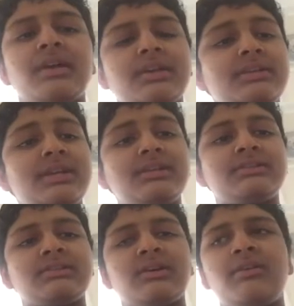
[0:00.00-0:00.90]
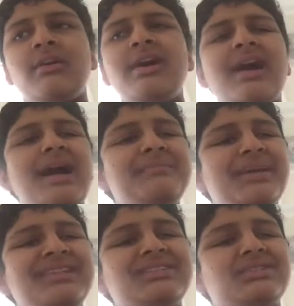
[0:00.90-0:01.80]
And yeah, so I
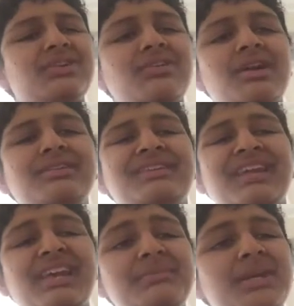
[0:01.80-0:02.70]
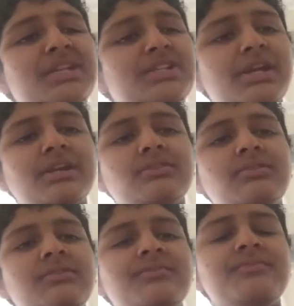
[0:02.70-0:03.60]
might start a gaming
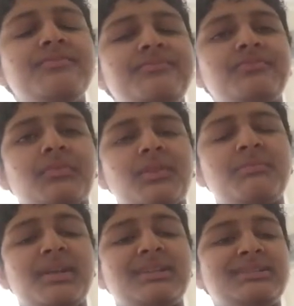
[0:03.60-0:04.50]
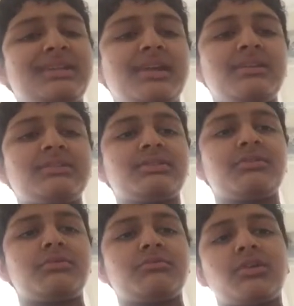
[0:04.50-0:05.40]
channel, I might say.
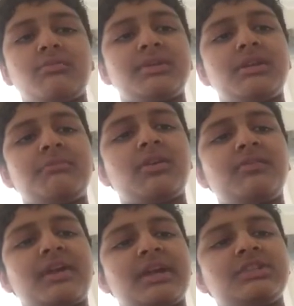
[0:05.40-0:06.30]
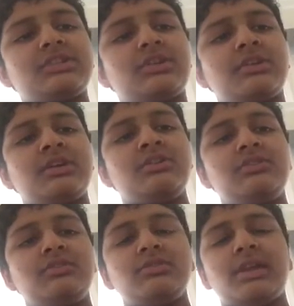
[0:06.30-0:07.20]
So comment down below if I can start a,
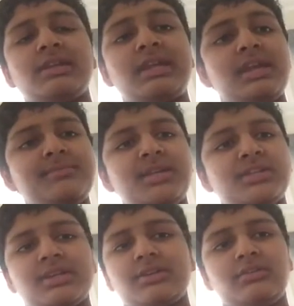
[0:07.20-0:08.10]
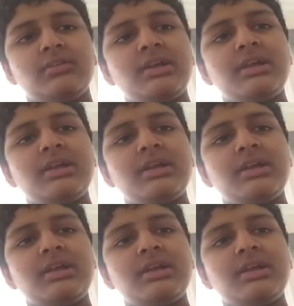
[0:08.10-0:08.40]
a gaming channel.